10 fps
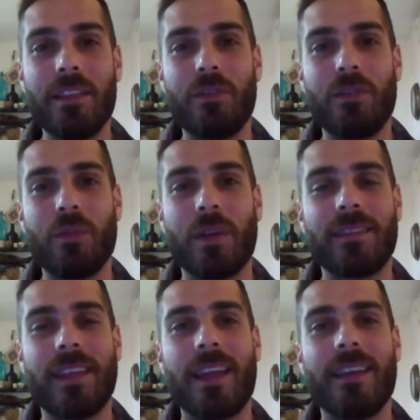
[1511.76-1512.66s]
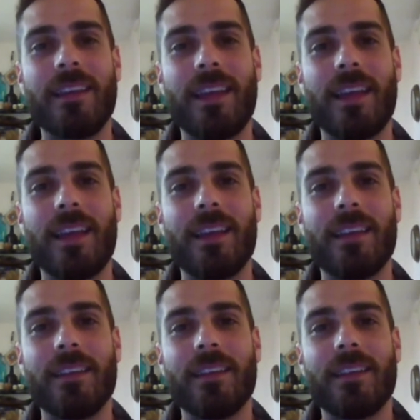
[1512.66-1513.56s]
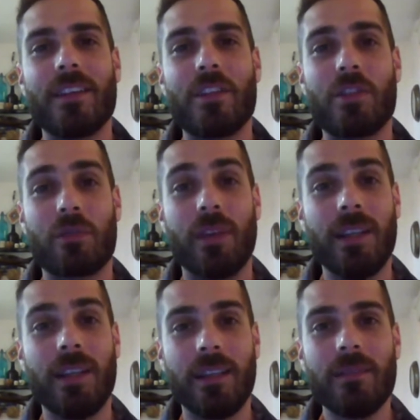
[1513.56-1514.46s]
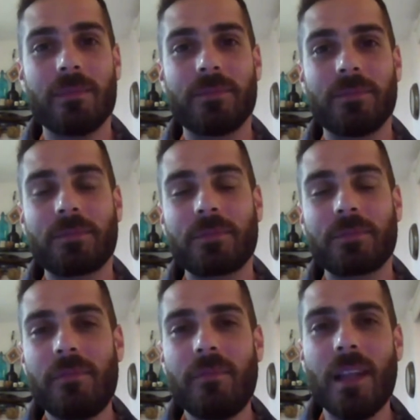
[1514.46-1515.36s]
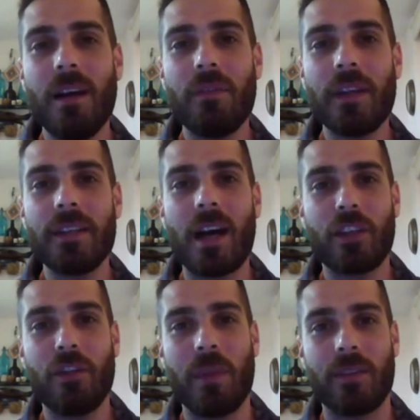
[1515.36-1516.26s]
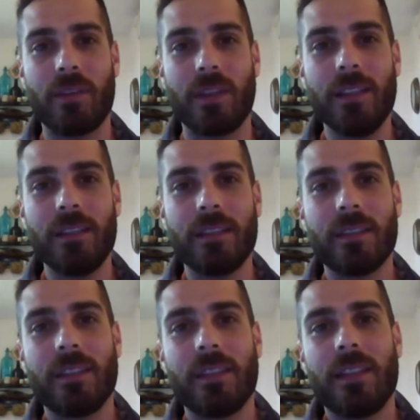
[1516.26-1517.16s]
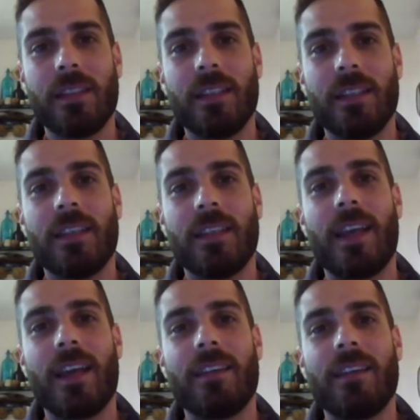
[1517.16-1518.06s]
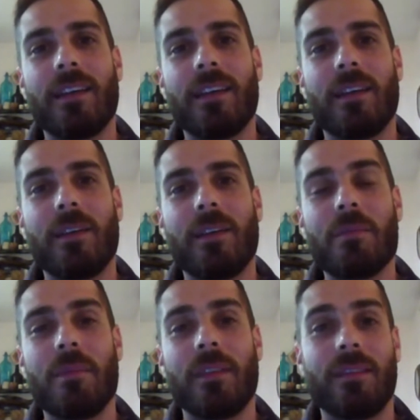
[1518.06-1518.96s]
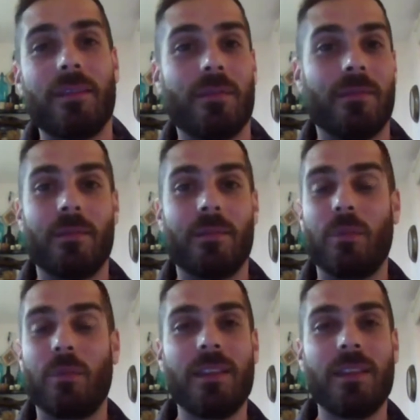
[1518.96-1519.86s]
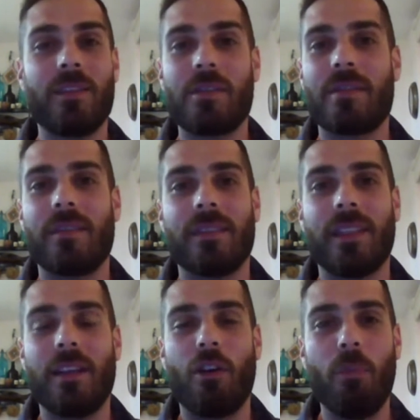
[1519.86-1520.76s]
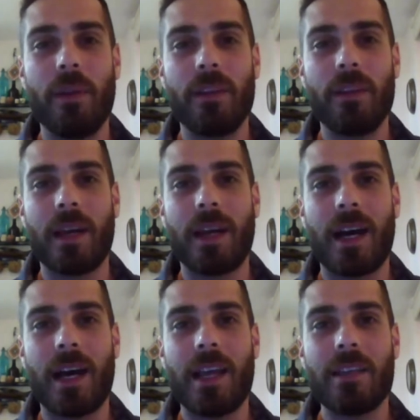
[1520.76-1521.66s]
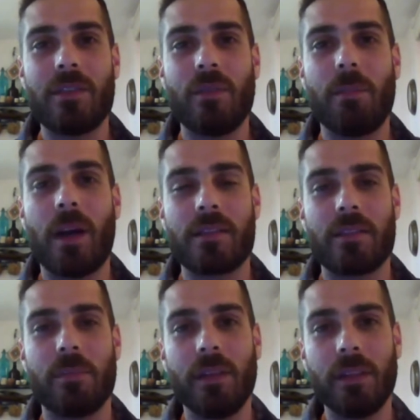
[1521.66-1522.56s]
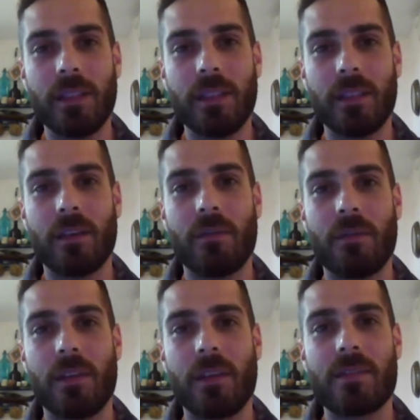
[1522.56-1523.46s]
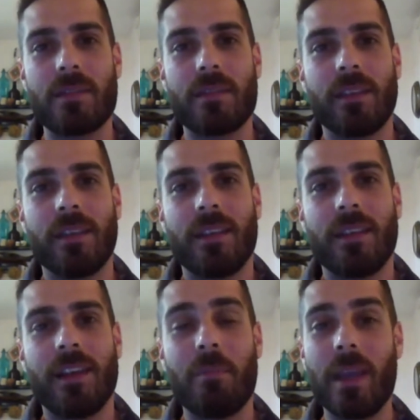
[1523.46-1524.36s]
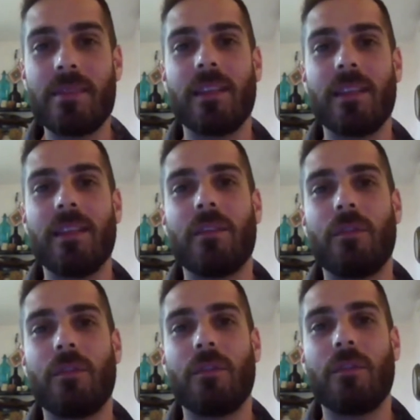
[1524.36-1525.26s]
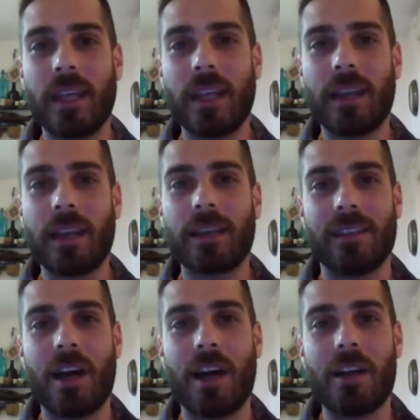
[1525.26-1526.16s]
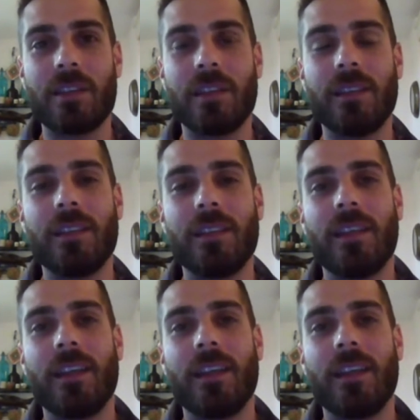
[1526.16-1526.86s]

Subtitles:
lucky to attend a screening of a documentary, and really just it opened my eyes to the possibility of this amazing food technology.